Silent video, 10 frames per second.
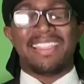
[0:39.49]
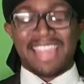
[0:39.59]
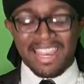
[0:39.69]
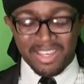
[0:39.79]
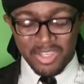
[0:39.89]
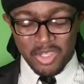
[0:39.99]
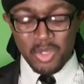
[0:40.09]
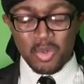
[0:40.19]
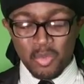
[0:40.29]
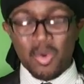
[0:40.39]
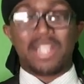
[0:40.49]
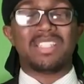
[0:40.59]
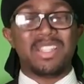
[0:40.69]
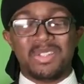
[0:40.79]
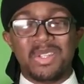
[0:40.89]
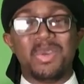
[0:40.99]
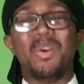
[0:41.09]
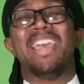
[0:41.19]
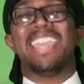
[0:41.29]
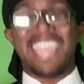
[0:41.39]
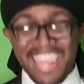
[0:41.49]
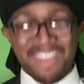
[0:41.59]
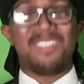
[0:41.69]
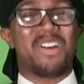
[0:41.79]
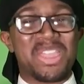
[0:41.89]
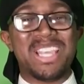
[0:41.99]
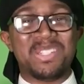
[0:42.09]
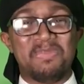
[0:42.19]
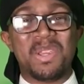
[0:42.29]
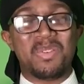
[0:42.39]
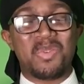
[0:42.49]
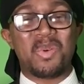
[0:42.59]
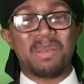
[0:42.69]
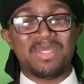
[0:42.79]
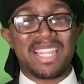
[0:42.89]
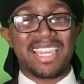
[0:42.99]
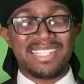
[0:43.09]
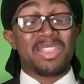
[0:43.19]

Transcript: that you want to do here on this beautiful website.